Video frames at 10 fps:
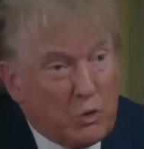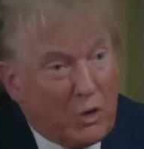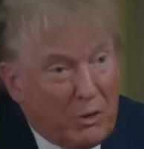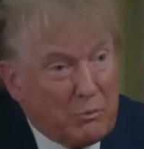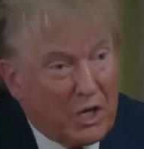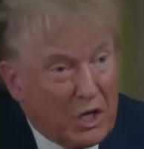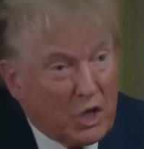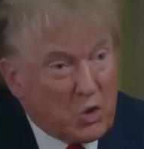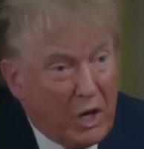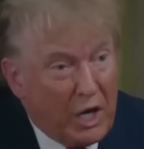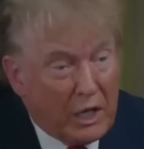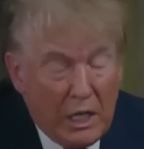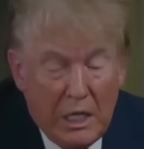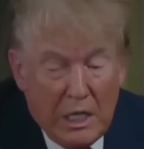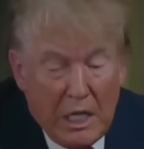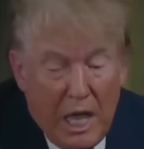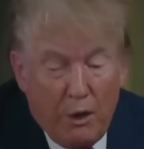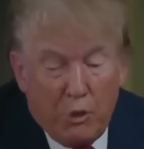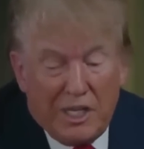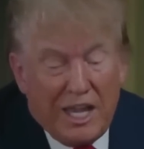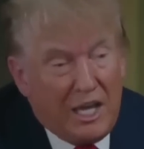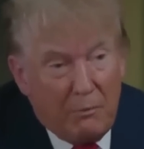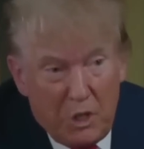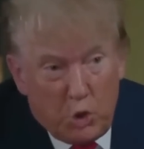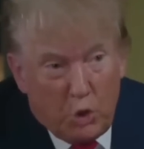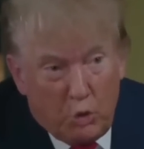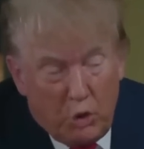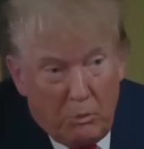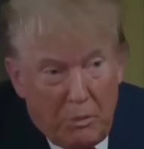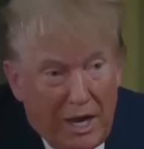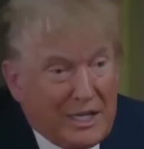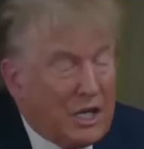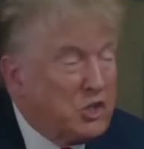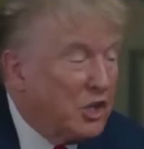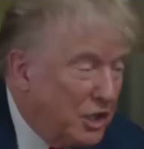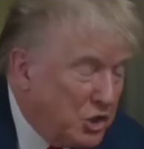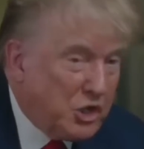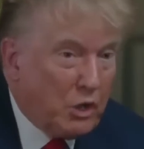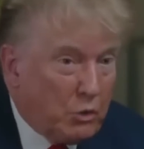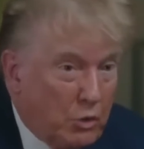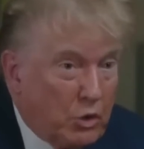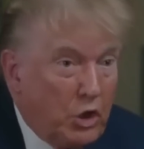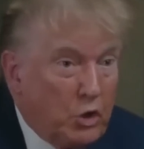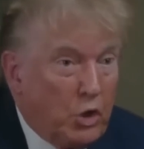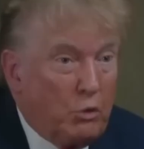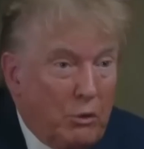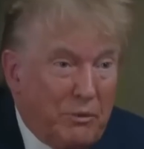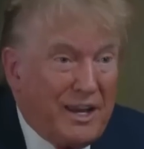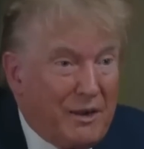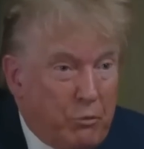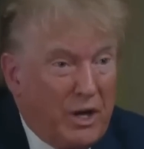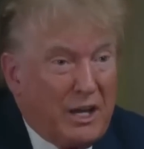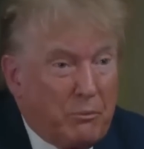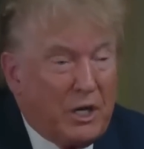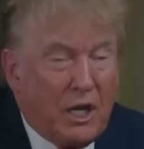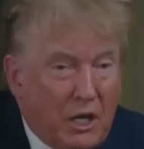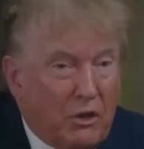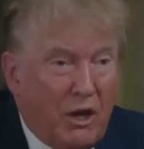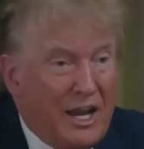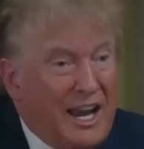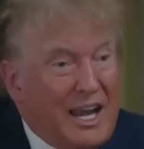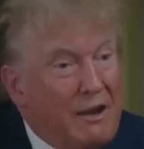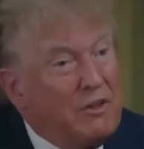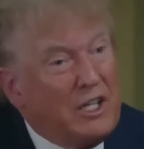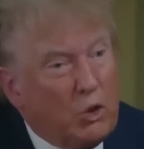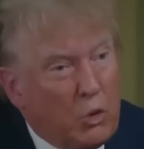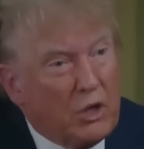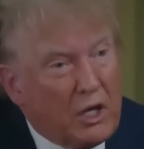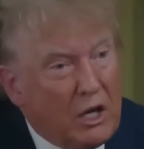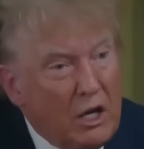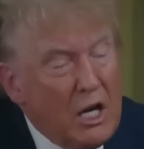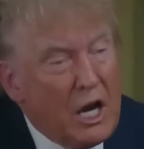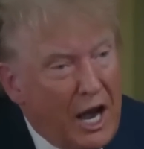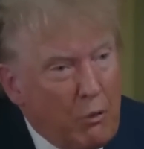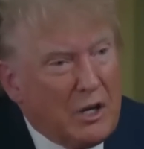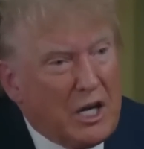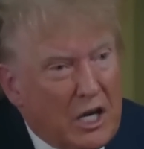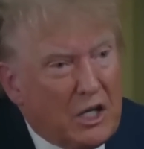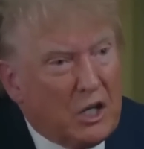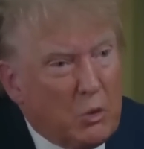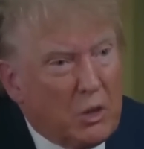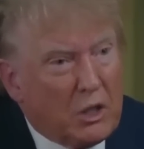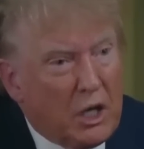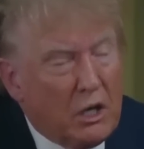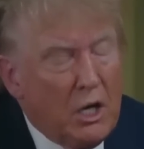means what I'm saying is right. I would get him into a room, I'd get Zelensky into a room, then I'd bring them together and I'd have a deal worked out. I would get a deal worked